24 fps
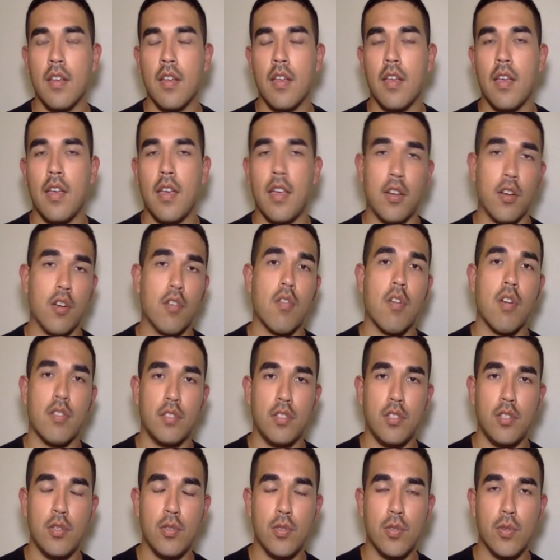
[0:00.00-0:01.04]
and across the
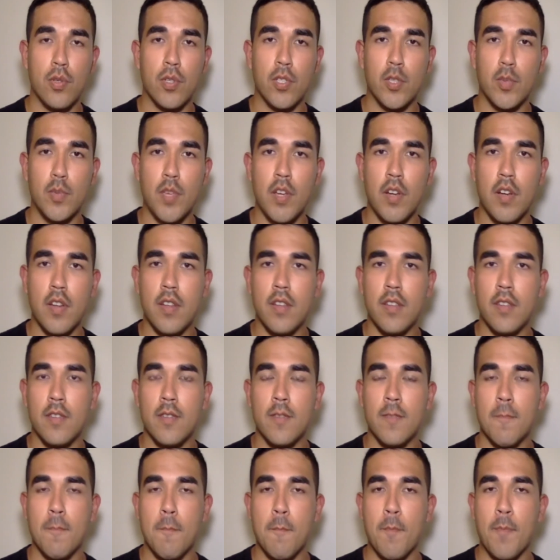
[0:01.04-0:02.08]
user experience,
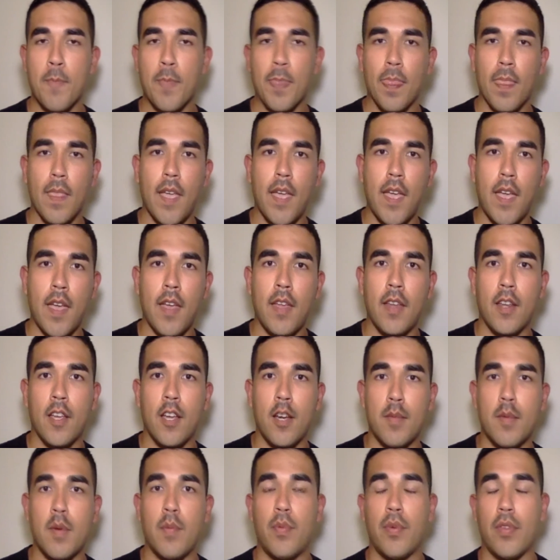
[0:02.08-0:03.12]
and
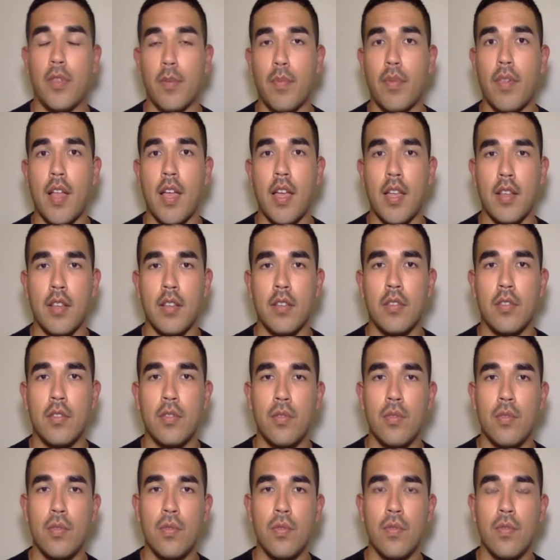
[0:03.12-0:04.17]
come up with a plan
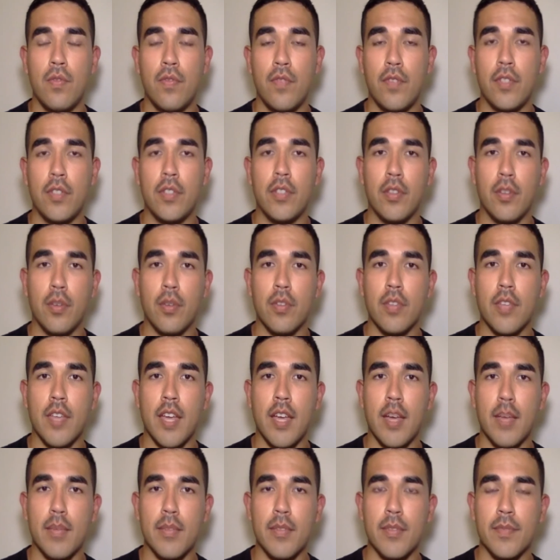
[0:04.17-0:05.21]
to fill in those
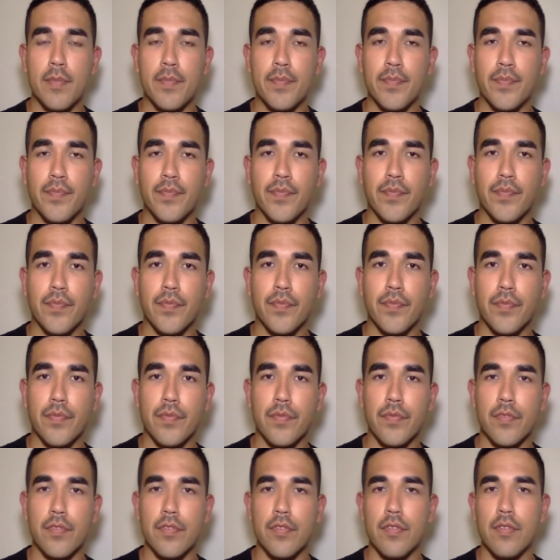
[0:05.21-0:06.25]
gaps.
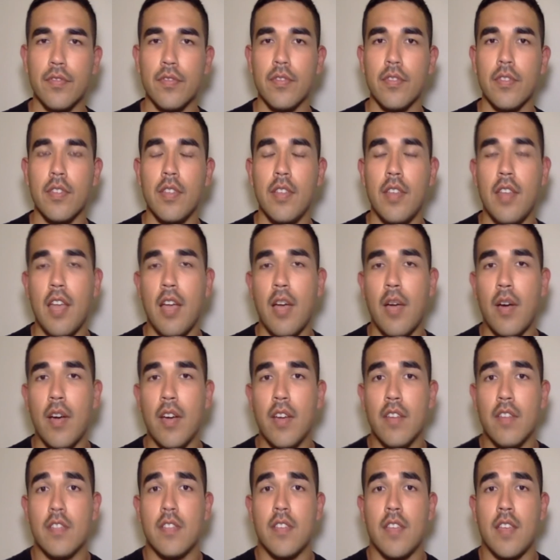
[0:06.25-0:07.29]
Now, I
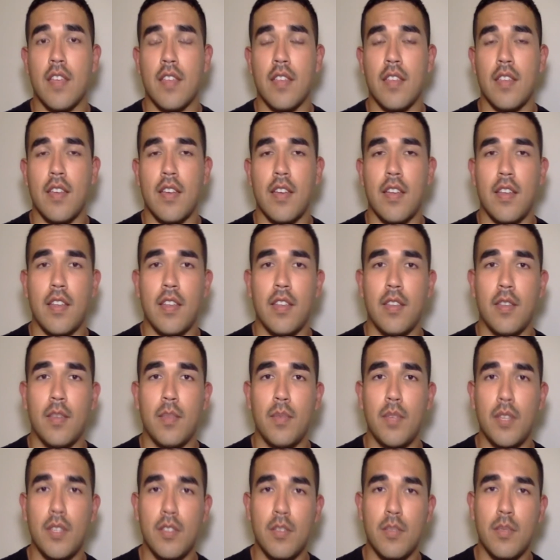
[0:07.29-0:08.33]
understand that in the
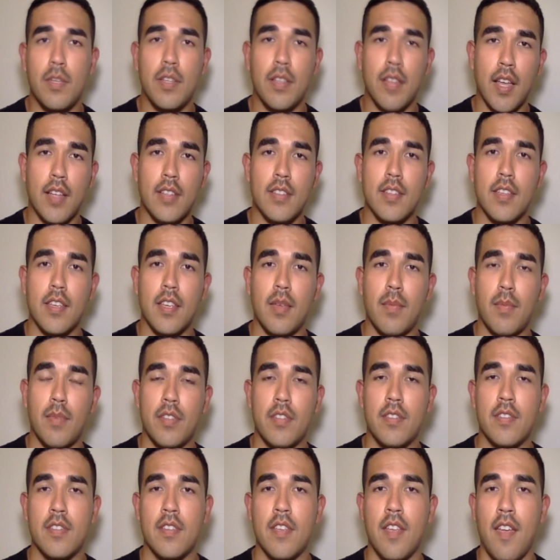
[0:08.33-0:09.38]
B2B landscape,
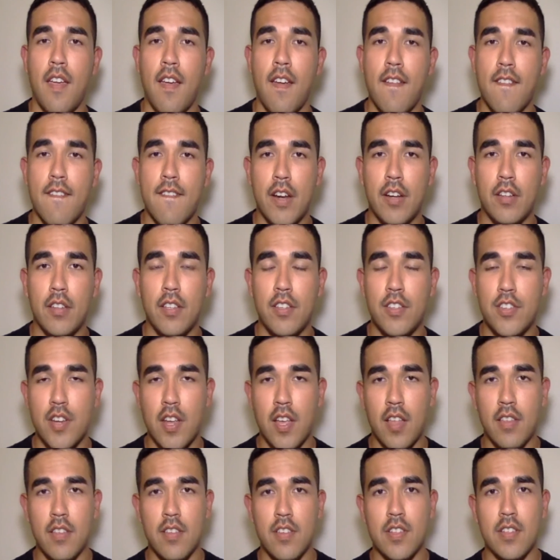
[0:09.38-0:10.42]
it's fairly
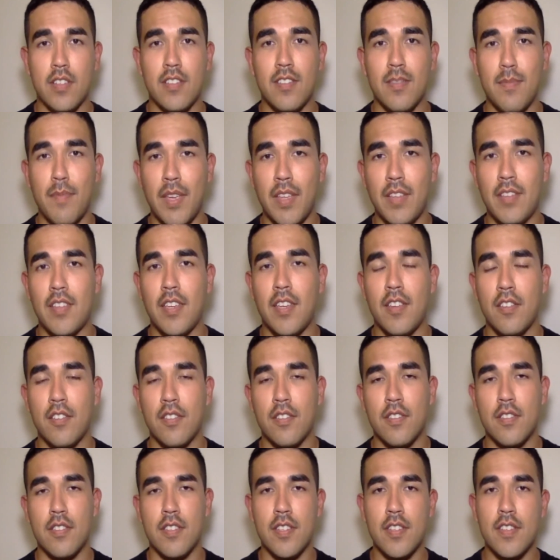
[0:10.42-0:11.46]
challenging to maintain
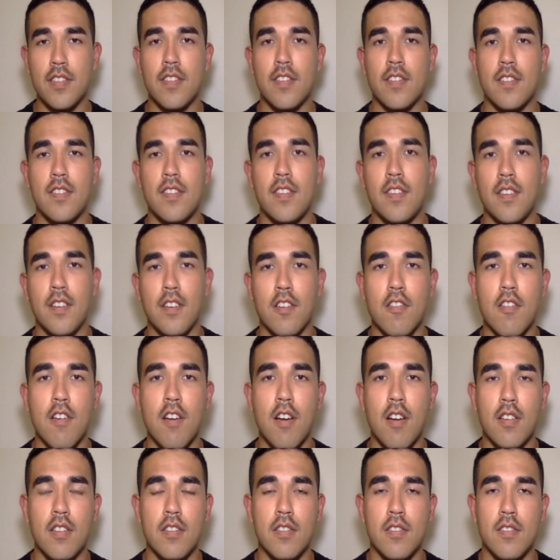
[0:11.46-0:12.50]
consistency
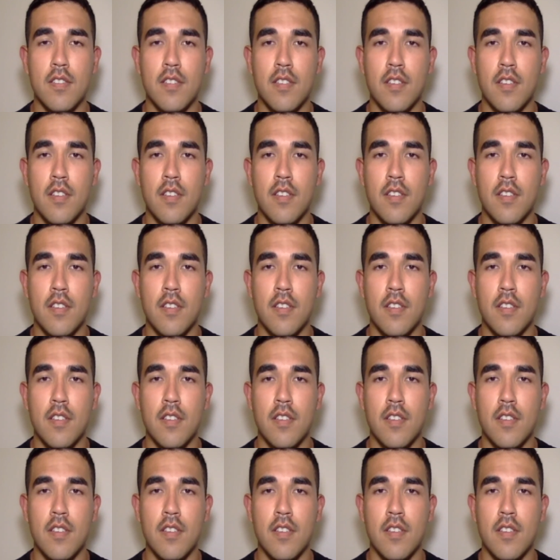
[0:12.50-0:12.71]
across